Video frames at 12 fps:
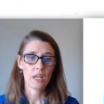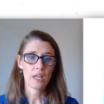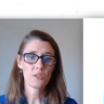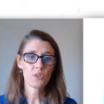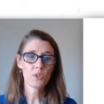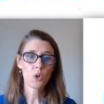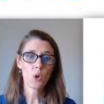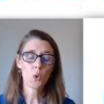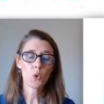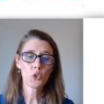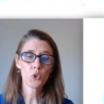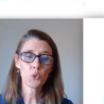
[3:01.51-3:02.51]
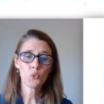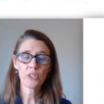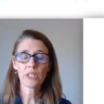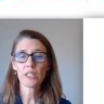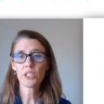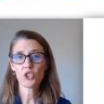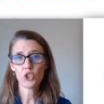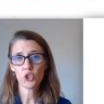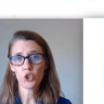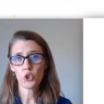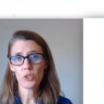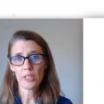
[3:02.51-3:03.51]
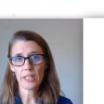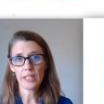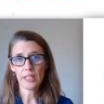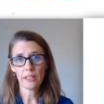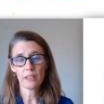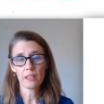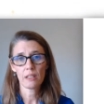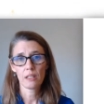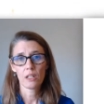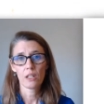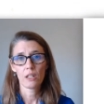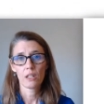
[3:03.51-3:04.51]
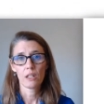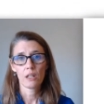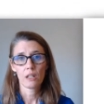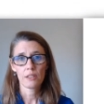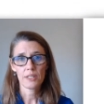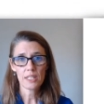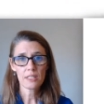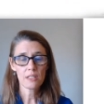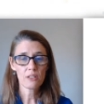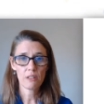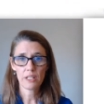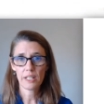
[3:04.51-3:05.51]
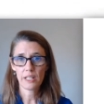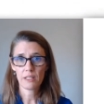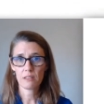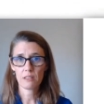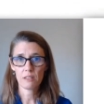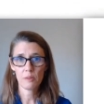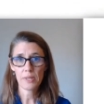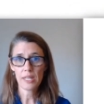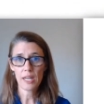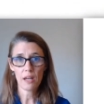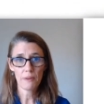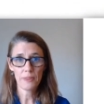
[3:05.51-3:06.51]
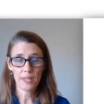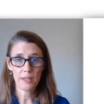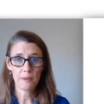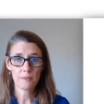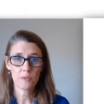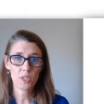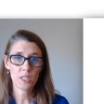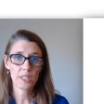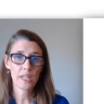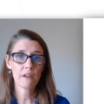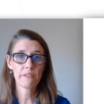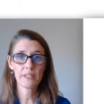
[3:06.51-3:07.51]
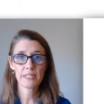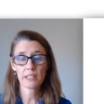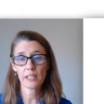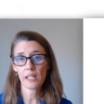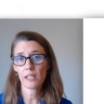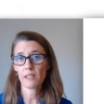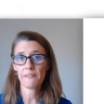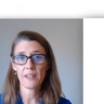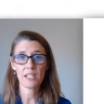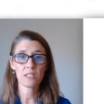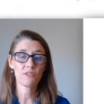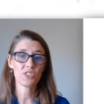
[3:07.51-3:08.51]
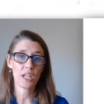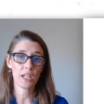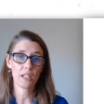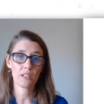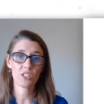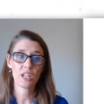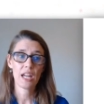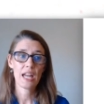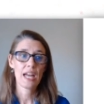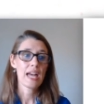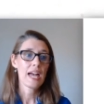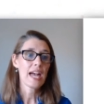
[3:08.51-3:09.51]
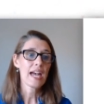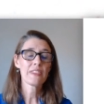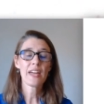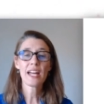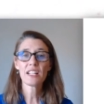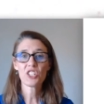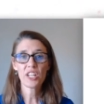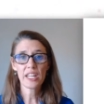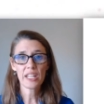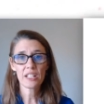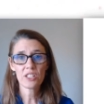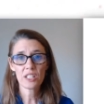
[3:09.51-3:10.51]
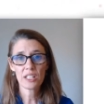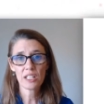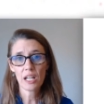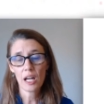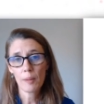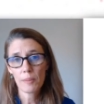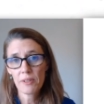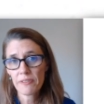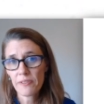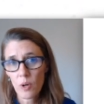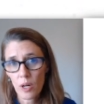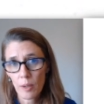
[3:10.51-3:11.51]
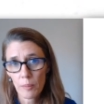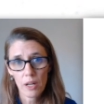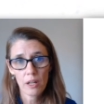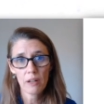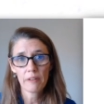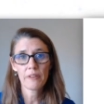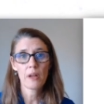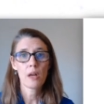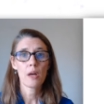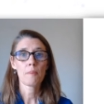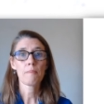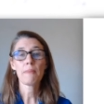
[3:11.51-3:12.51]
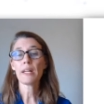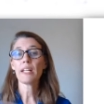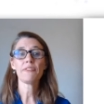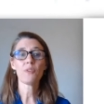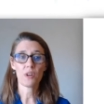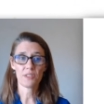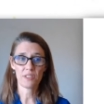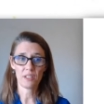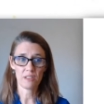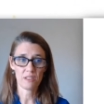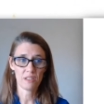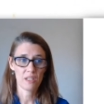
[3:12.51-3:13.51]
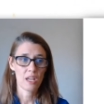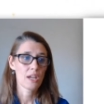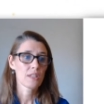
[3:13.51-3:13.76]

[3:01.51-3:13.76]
And so you really do need these ingredients to be healthy so that they are resilient in the face of change. And that change can come in the form of many forces.